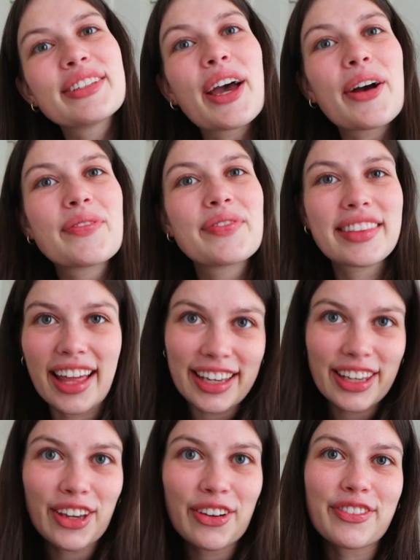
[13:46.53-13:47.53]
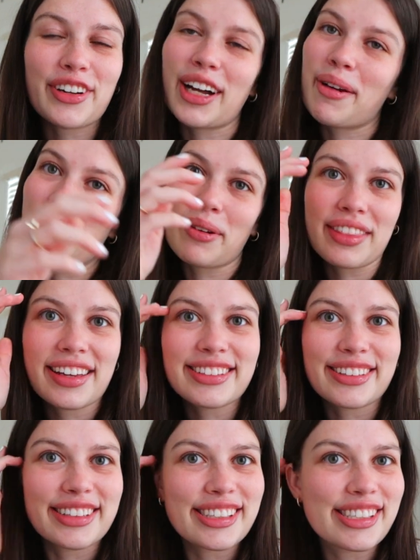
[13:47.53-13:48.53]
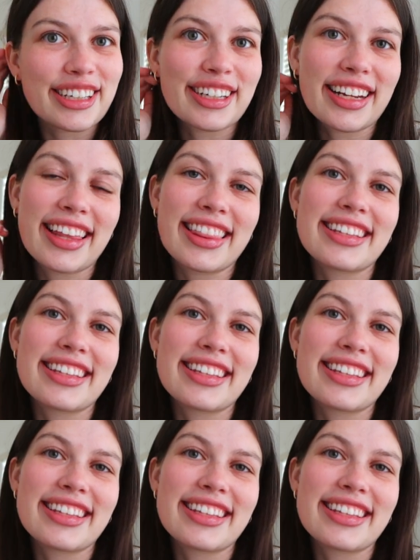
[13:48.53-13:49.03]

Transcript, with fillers: So thank you for coming with us on this journey,